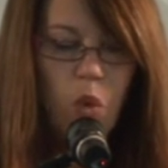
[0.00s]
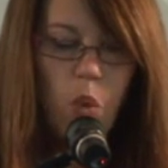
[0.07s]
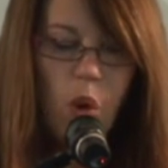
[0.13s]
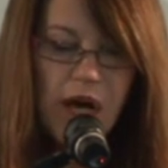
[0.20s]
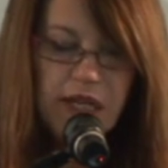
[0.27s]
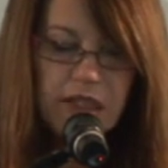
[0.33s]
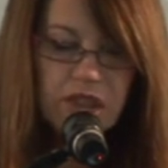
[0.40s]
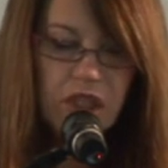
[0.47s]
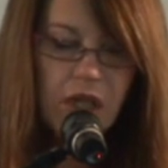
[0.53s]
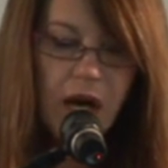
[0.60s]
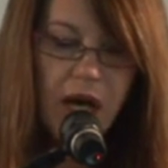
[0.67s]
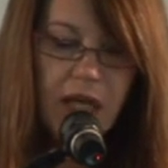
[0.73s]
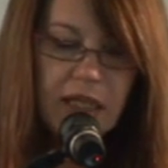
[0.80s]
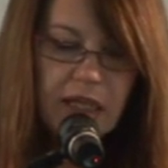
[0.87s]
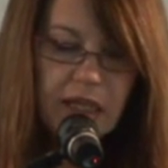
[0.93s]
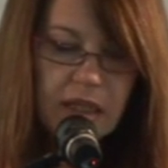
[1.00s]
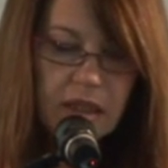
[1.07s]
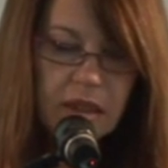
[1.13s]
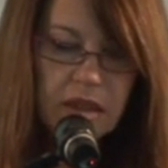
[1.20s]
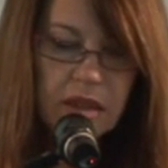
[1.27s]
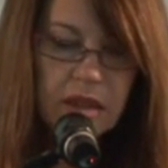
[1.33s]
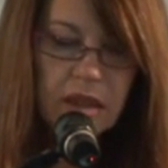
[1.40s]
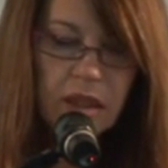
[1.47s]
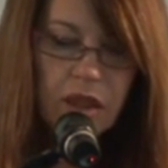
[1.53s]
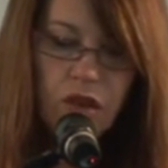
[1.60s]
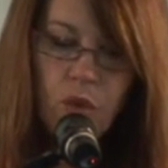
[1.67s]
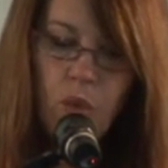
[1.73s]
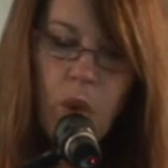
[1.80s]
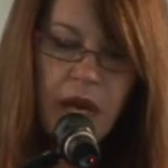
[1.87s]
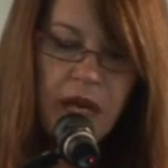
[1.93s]
Wild garlic
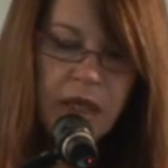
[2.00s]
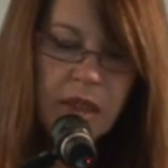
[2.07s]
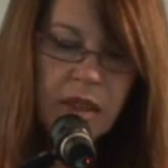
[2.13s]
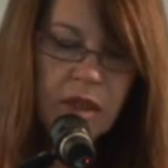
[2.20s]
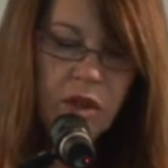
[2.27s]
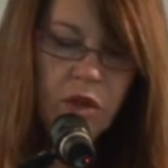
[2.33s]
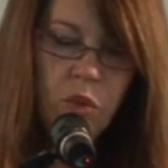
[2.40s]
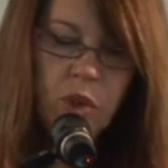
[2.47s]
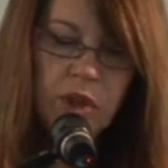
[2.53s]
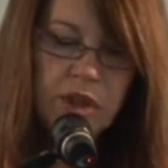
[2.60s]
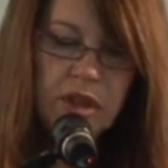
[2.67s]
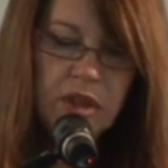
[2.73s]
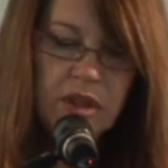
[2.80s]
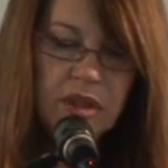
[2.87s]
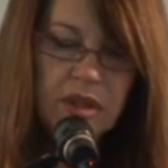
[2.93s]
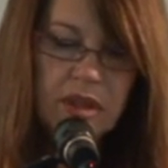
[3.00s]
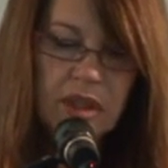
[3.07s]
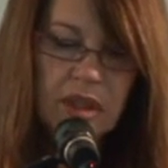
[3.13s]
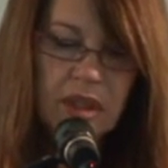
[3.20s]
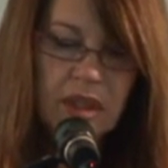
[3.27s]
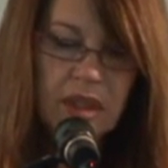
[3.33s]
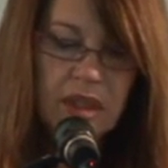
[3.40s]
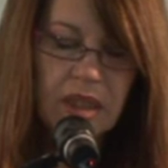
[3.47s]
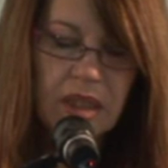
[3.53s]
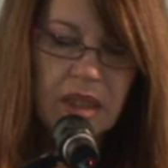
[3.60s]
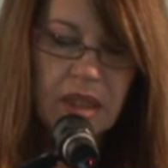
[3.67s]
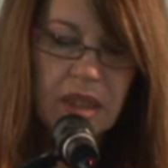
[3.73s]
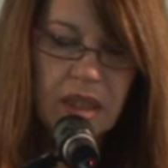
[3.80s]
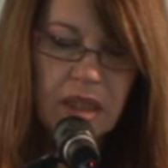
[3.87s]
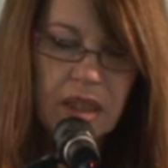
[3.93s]
and rain in the woods,
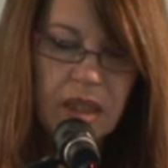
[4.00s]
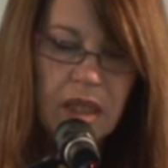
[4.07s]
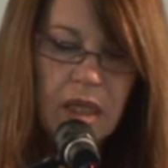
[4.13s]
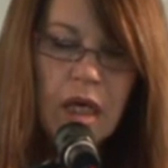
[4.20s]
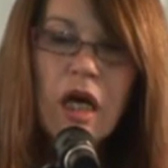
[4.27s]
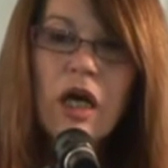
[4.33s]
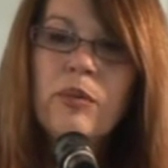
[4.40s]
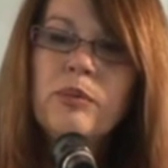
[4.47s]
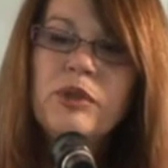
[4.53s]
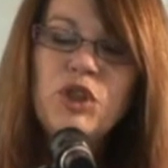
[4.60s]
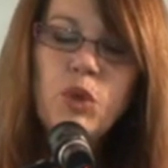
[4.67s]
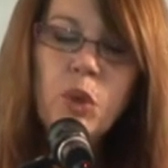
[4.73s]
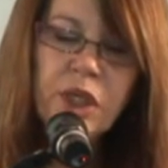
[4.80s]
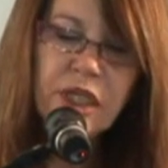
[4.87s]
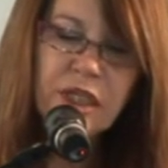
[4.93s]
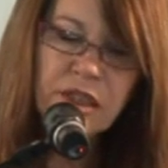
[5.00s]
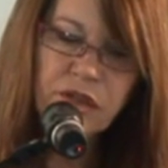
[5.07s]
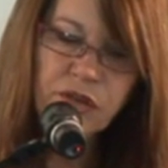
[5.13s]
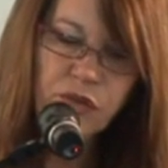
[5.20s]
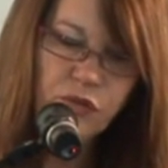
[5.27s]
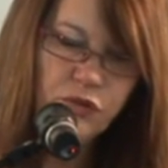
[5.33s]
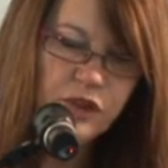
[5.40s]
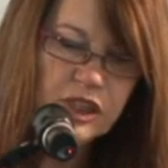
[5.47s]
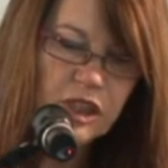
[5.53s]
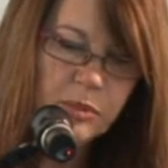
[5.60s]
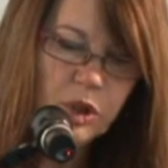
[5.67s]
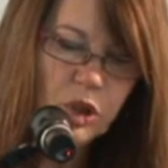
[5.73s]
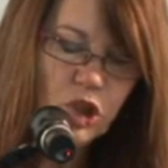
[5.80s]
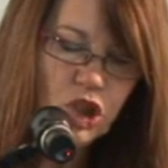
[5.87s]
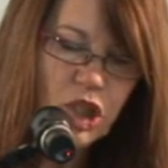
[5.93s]
and between
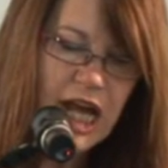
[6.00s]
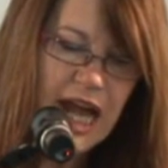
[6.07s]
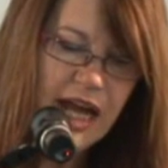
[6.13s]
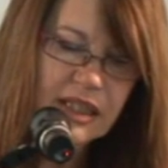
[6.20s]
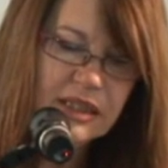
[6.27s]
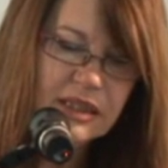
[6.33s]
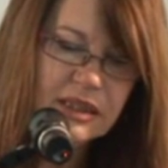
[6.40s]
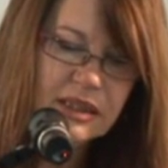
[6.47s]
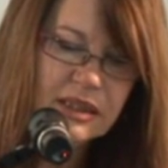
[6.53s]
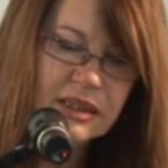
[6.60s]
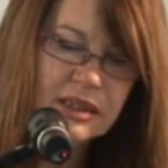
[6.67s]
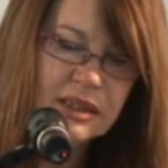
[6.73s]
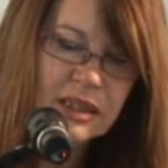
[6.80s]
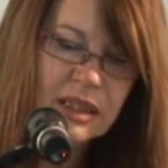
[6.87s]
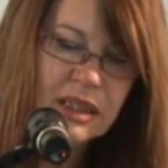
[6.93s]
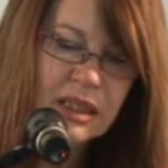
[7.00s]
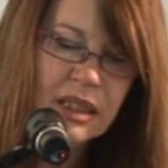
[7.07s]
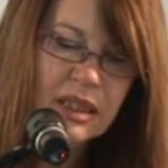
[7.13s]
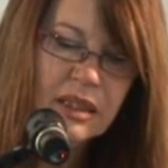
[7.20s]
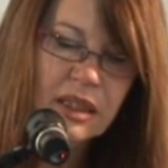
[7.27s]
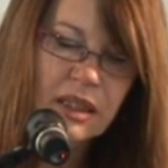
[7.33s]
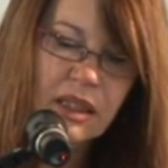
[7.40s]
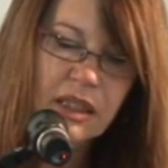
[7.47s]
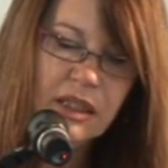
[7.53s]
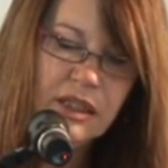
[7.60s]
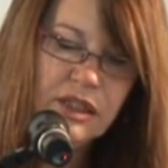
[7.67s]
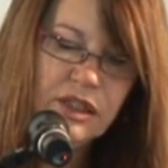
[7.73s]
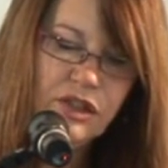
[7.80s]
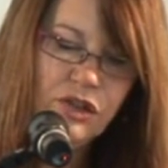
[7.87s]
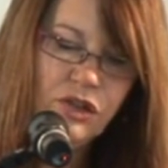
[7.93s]
invisible tracks that
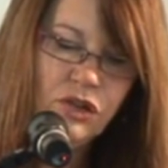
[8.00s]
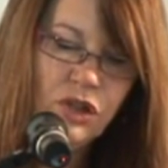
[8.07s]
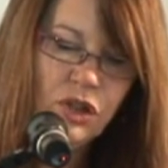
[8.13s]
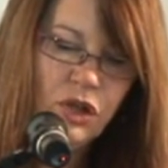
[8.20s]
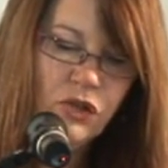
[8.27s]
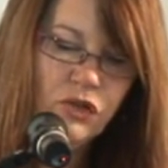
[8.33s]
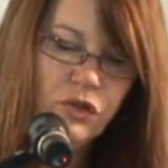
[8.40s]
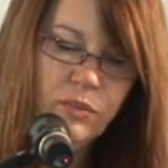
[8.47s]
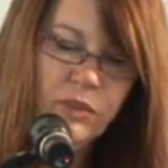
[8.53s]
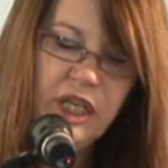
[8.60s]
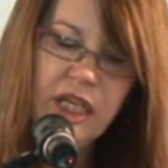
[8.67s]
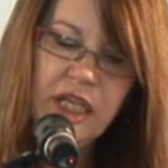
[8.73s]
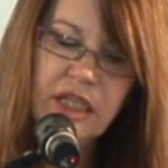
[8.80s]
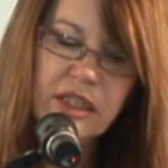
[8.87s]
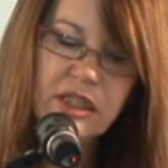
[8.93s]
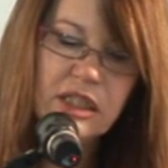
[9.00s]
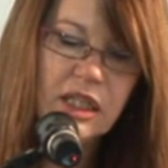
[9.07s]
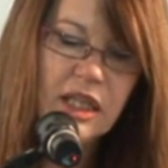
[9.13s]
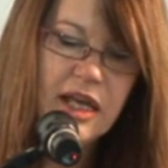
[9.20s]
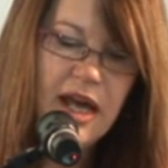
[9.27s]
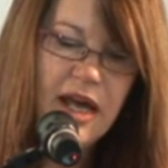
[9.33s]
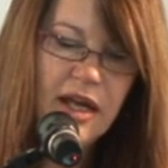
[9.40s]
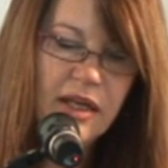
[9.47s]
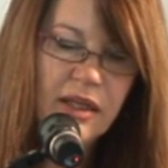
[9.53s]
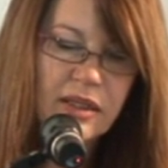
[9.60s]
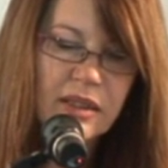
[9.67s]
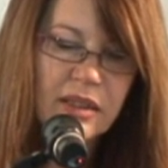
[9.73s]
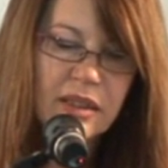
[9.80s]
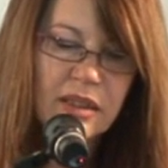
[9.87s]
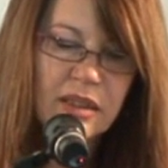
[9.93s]
lead from here to there,
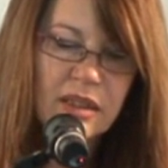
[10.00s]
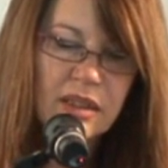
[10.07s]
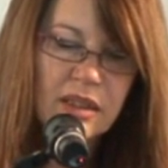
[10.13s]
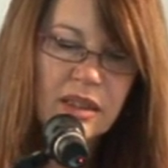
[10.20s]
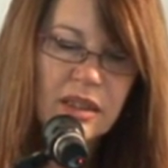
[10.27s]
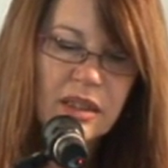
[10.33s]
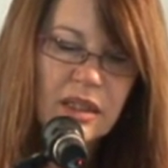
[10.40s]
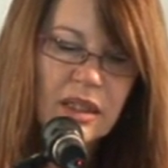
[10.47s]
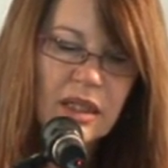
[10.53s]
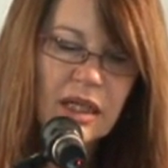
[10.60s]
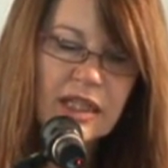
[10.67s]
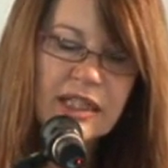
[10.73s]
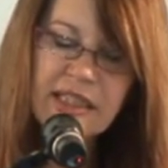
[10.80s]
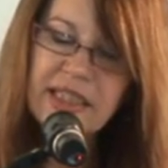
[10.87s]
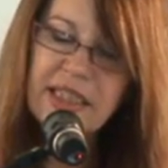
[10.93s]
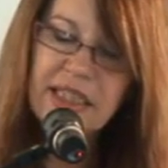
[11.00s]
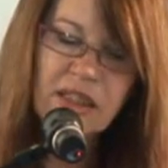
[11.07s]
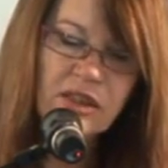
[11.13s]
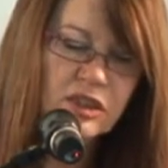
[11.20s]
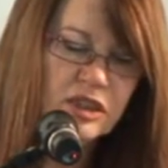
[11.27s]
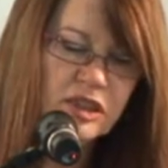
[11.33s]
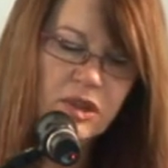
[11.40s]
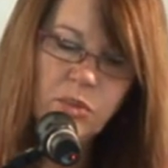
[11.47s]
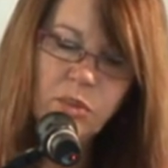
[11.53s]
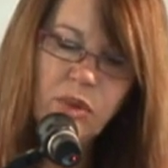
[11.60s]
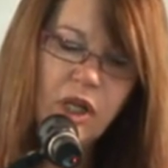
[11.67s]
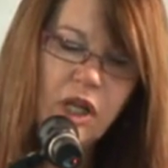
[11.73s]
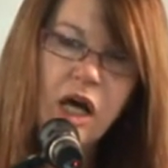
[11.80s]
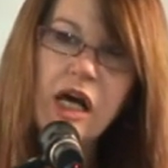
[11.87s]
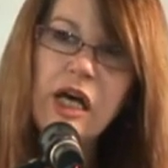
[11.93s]
I sense them
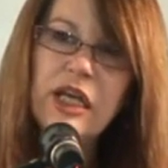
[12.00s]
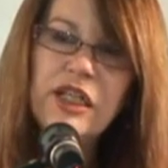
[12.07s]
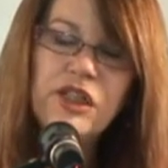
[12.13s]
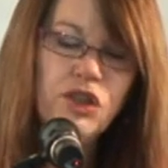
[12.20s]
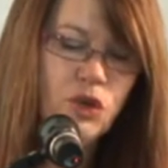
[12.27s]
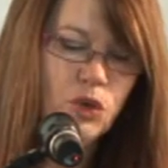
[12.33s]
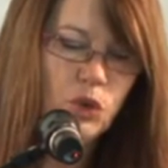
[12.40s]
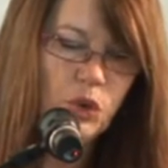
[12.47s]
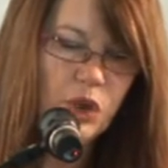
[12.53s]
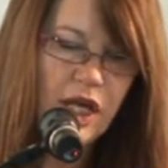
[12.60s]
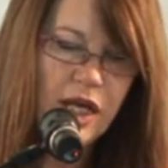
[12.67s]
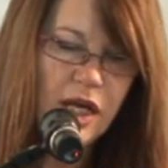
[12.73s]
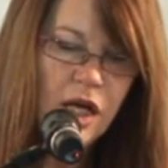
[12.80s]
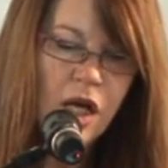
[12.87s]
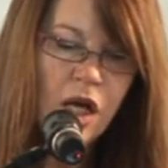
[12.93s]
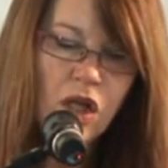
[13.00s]
glide through their